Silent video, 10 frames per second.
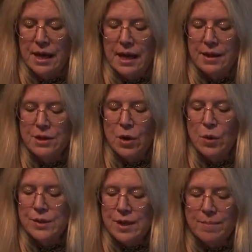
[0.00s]
And though
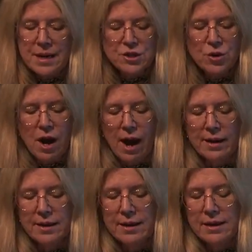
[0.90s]
some may try,
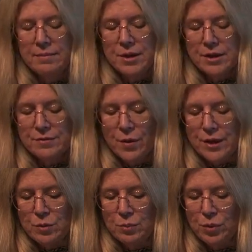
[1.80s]
Mira's
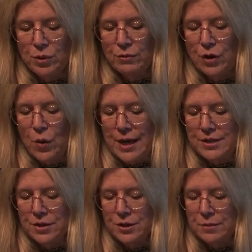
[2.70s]
voice will prove no
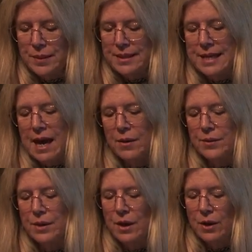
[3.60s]
easier to pin down
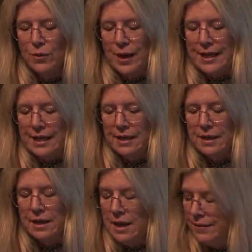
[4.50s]
or rein in
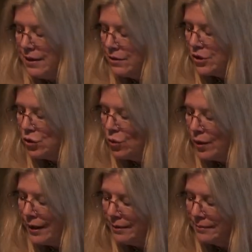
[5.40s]
than her story.